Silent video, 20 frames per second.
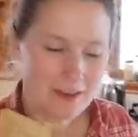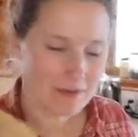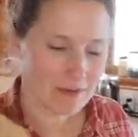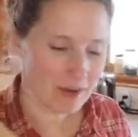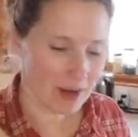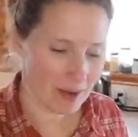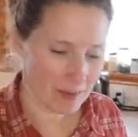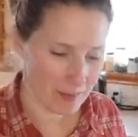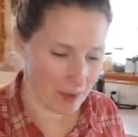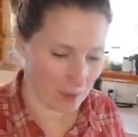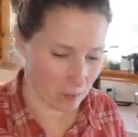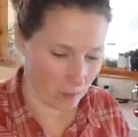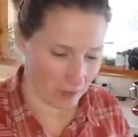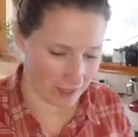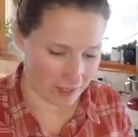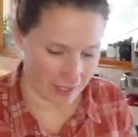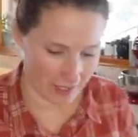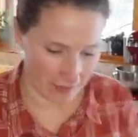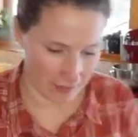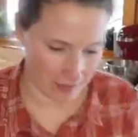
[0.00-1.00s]
From And one
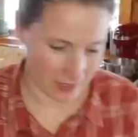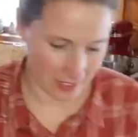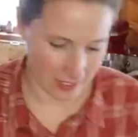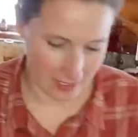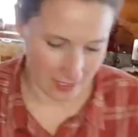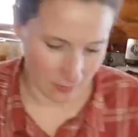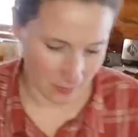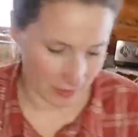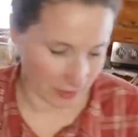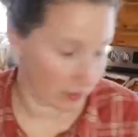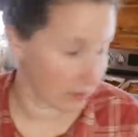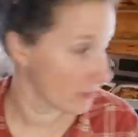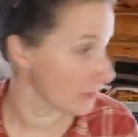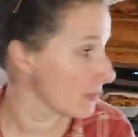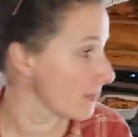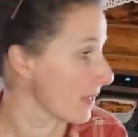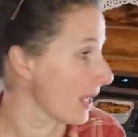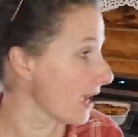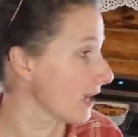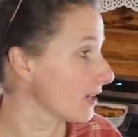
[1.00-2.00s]
of the other things that we learned
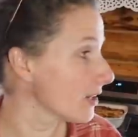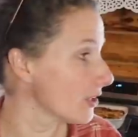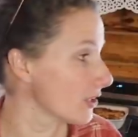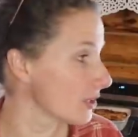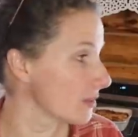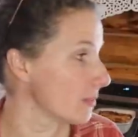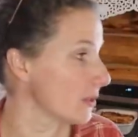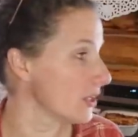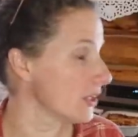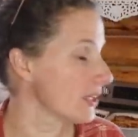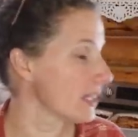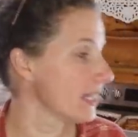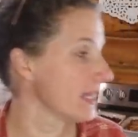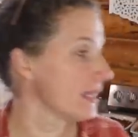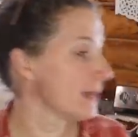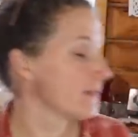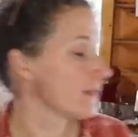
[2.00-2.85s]
from that cookbook